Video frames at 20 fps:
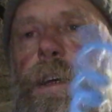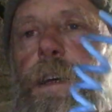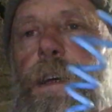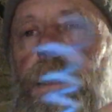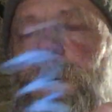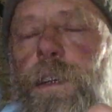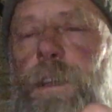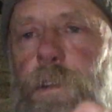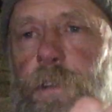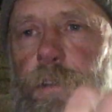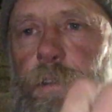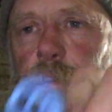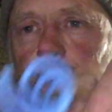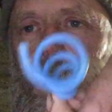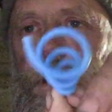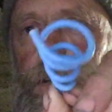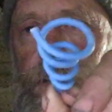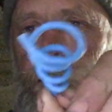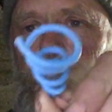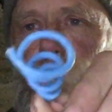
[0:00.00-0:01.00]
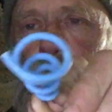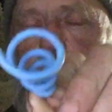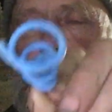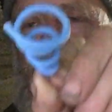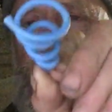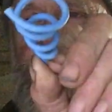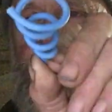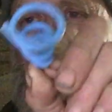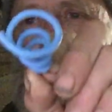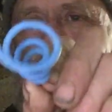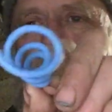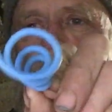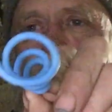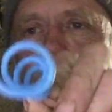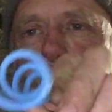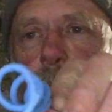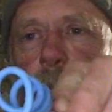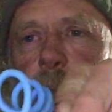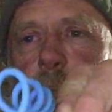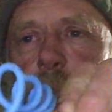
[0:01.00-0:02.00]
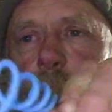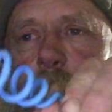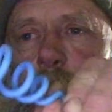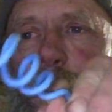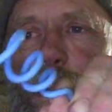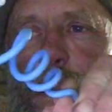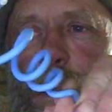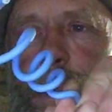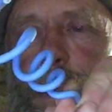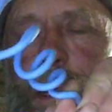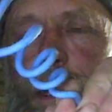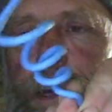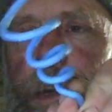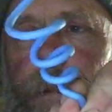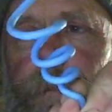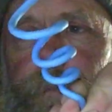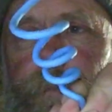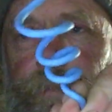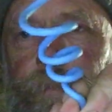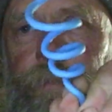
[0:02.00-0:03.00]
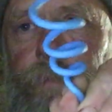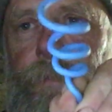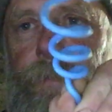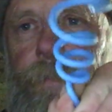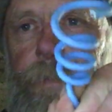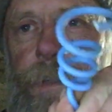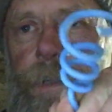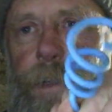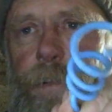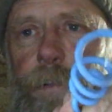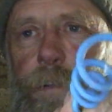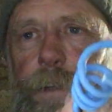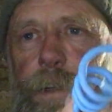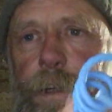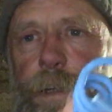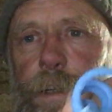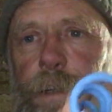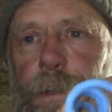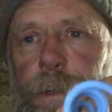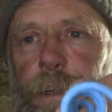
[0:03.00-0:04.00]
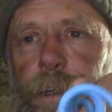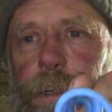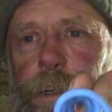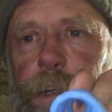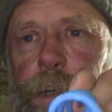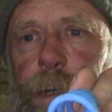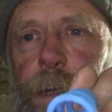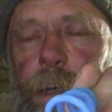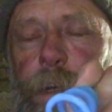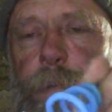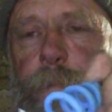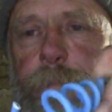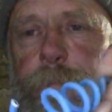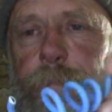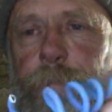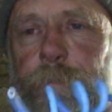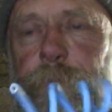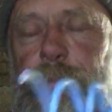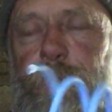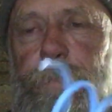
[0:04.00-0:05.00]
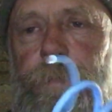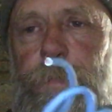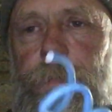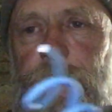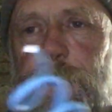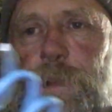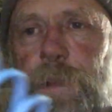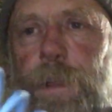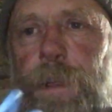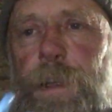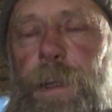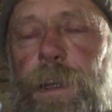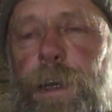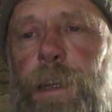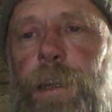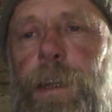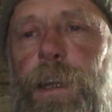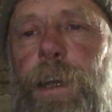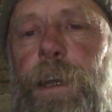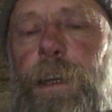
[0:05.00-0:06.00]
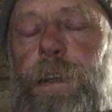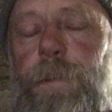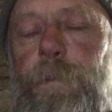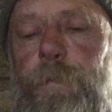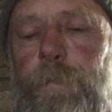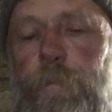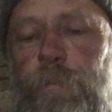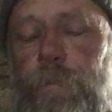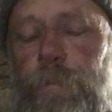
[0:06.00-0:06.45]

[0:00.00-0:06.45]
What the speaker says: And as soon as you start thinking about like that, these are going like that, and then